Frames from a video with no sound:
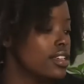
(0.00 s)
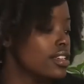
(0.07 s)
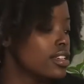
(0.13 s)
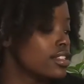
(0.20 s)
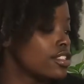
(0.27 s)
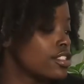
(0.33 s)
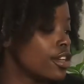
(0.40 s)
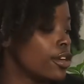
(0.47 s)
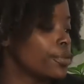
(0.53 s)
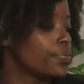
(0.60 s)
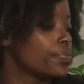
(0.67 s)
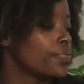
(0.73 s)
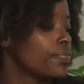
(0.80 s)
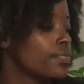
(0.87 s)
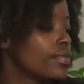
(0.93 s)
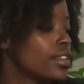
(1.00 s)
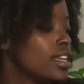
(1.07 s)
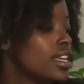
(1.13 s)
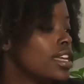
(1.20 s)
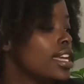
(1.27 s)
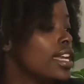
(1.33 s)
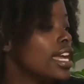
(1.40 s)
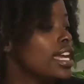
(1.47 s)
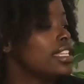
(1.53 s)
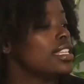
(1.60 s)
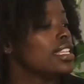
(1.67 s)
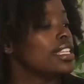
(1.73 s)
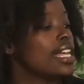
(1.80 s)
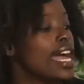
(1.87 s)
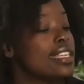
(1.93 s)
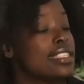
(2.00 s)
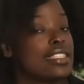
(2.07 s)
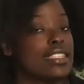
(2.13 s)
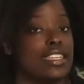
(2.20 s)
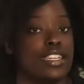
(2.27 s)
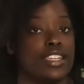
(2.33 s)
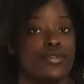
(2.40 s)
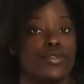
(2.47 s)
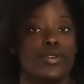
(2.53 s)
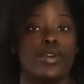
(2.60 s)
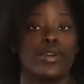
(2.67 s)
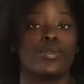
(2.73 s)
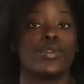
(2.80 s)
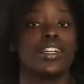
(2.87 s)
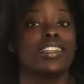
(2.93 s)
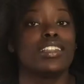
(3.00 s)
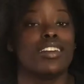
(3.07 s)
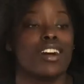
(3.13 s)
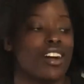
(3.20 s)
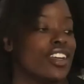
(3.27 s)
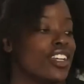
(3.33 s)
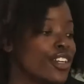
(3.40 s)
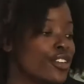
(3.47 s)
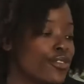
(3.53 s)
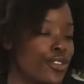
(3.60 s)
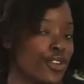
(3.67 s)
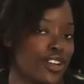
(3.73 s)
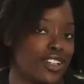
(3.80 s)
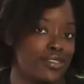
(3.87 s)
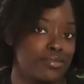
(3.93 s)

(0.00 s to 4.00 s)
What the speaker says: So, and then the last thing, what we're really all here for,